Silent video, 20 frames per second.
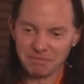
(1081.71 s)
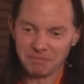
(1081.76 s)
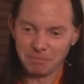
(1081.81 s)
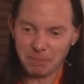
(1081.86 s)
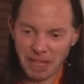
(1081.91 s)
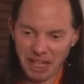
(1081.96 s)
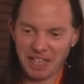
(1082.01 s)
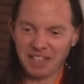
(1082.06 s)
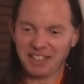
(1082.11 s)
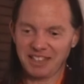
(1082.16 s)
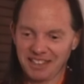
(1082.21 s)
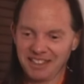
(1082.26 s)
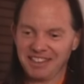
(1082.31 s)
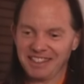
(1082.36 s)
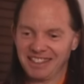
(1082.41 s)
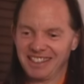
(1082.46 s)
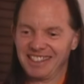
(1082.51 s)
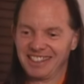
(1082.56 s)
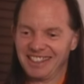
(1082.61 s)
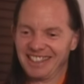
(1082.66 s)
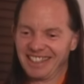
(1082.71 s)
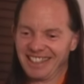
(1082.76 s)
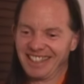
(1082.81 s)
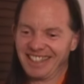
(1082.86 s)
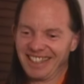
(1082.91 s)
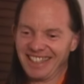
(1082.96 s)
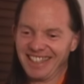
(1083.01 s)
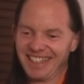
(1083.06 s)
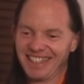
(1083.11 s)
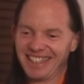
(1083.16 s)
pen.
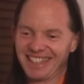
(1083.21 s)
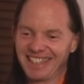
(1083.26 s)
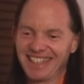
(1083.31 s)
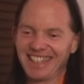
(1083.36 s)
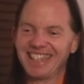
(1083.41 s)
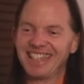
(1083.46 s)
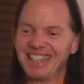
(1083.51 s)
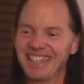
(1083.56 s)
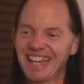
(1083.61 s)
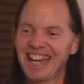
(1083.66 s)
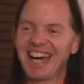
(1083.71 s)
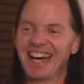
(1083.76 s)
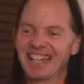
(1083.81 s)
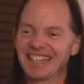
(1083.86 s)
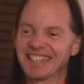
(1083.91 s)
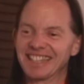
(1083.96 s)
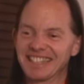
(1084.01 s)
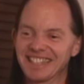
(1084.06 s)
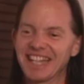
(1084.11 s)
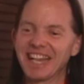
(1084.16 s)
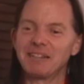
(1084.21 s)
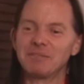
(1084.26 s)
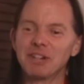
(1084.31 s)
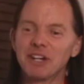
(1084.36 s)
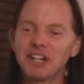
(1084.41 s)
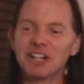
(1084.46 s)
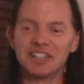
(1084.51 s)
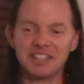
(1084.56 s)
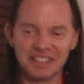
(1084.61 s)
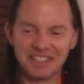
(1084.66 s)
You see? Yeah, same
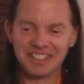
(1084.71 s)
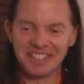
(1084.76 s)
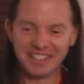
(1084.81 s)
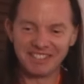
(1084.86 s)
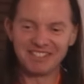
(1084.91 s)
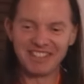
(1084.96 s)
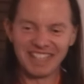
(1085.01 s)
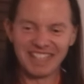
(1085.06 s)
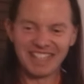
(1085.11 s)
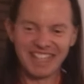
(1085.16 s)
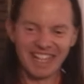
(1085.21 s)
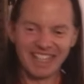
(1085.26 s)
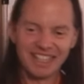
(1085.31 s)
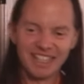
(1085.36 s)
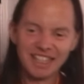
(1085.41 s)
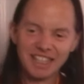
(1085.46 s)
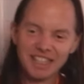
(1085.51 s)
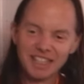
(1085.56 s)
herd or something like that.